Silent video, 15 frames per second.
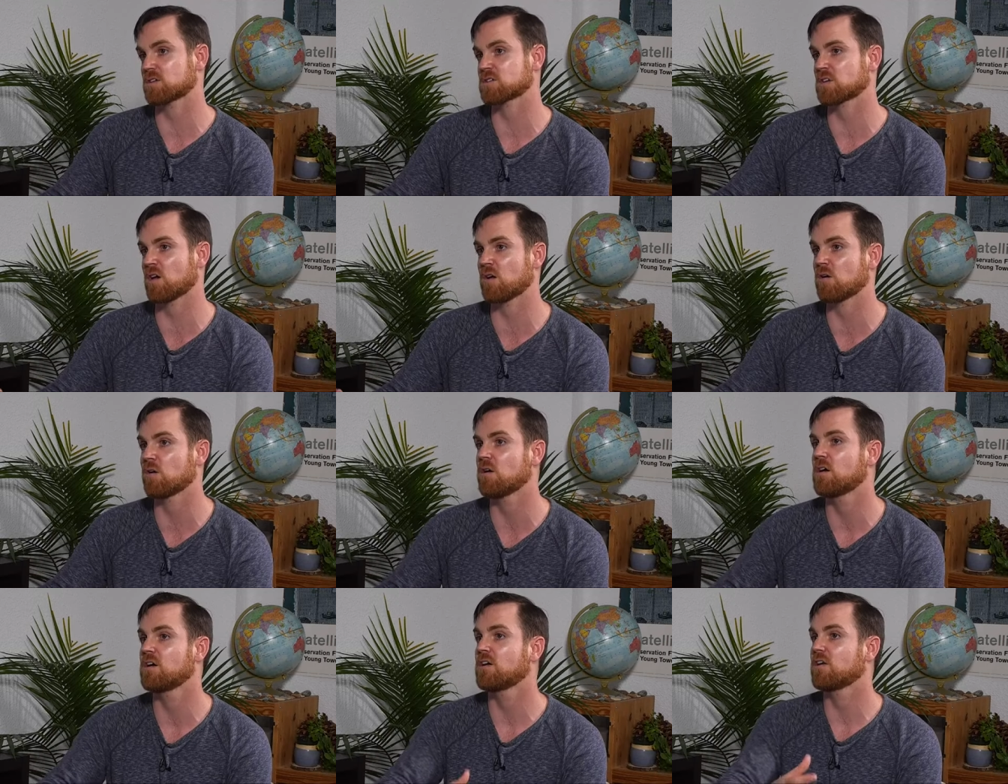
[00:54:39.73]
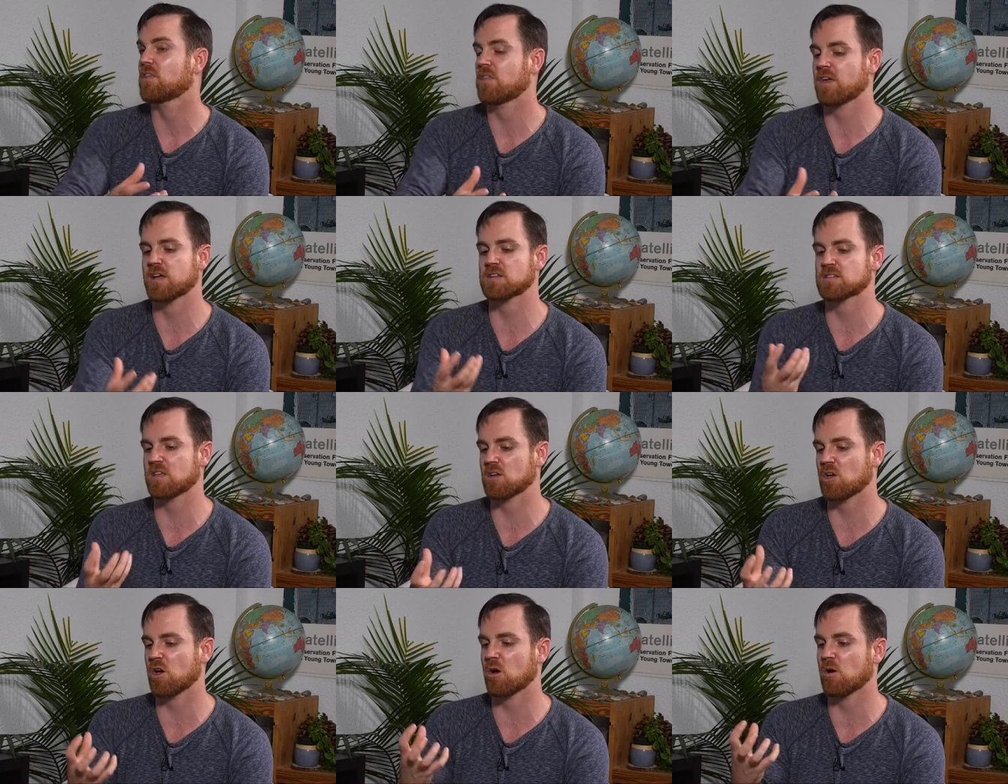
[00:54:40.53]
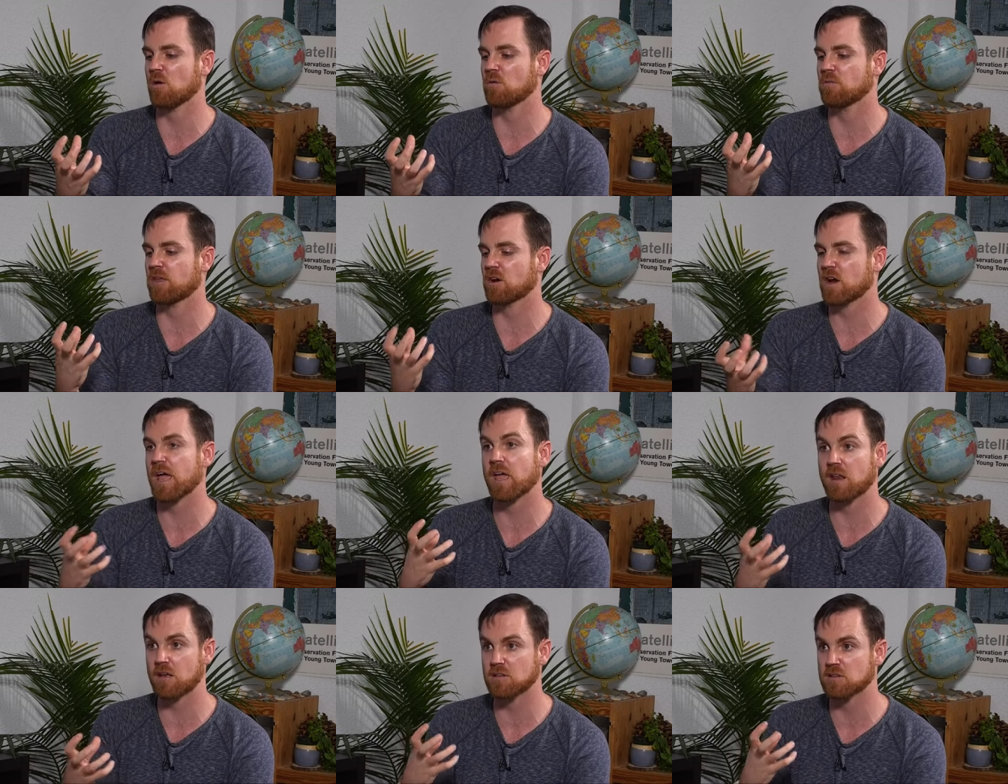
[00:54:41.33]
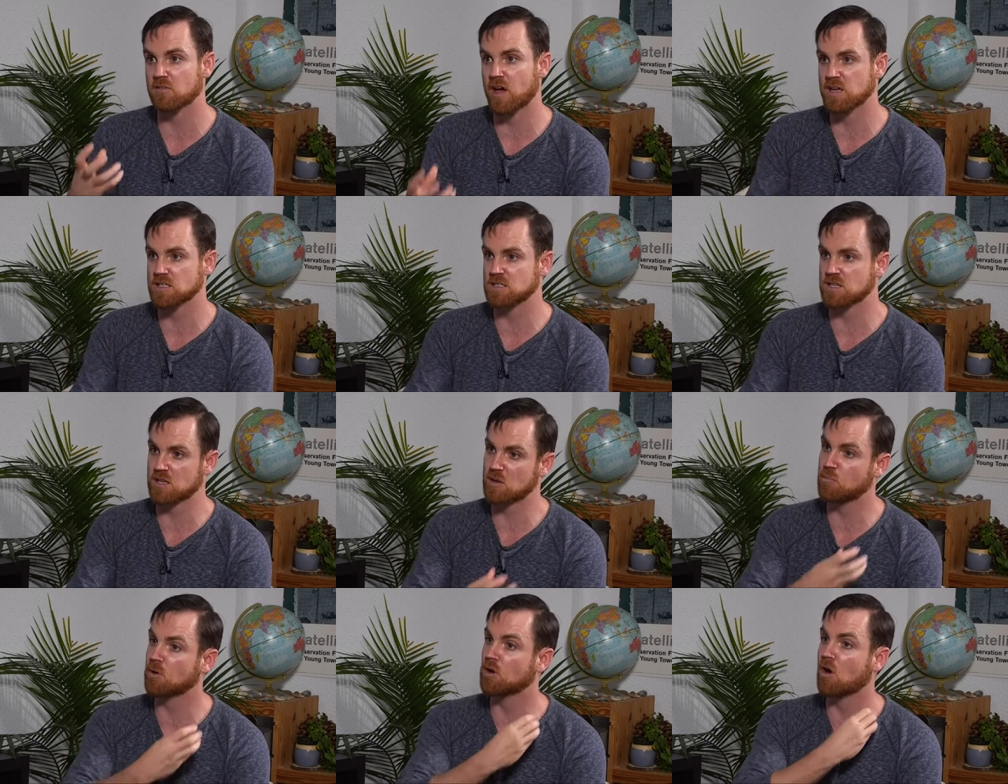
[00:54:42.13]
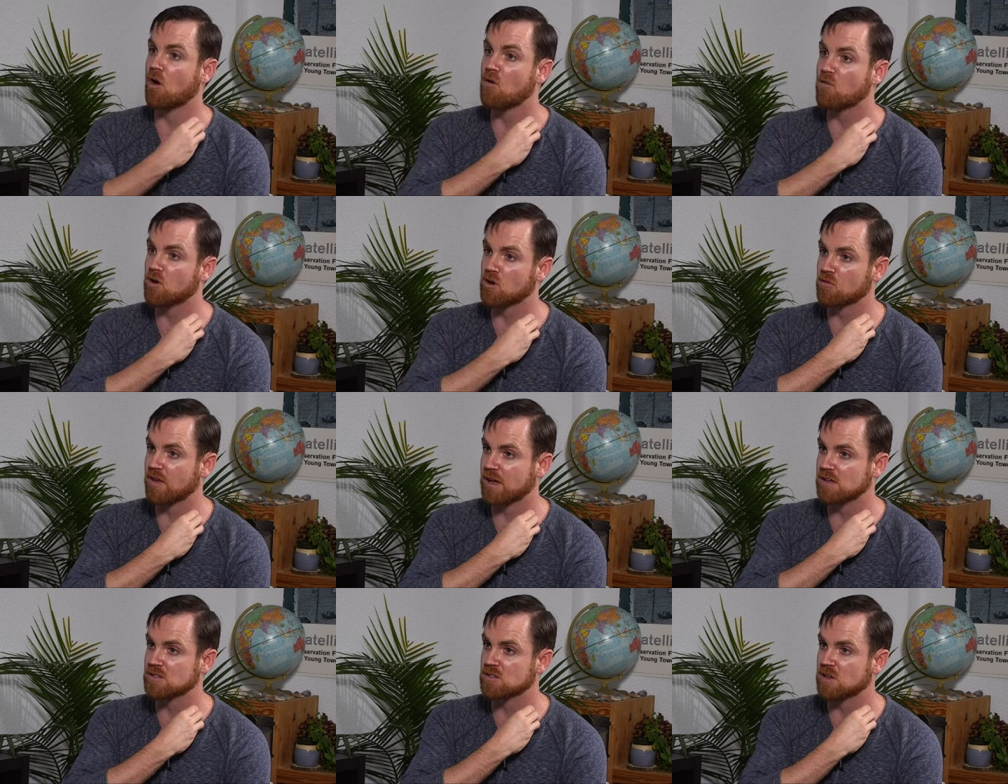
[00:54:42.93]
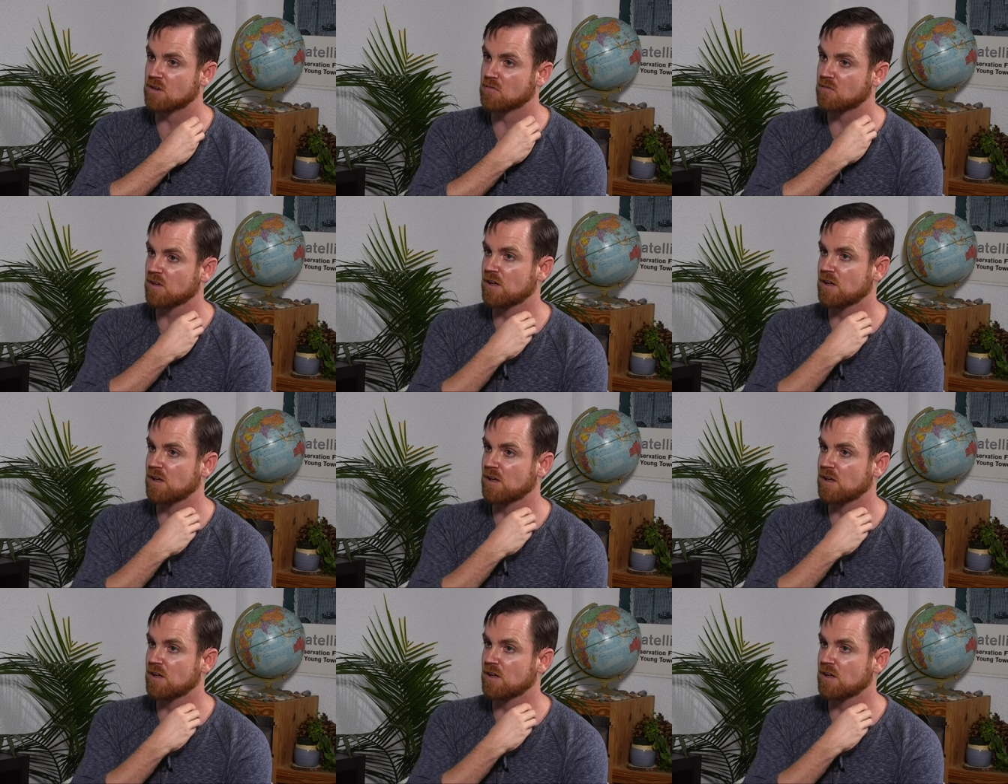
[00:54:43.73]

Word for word: So things that go that are handheld devices that you put over your vagus nerve.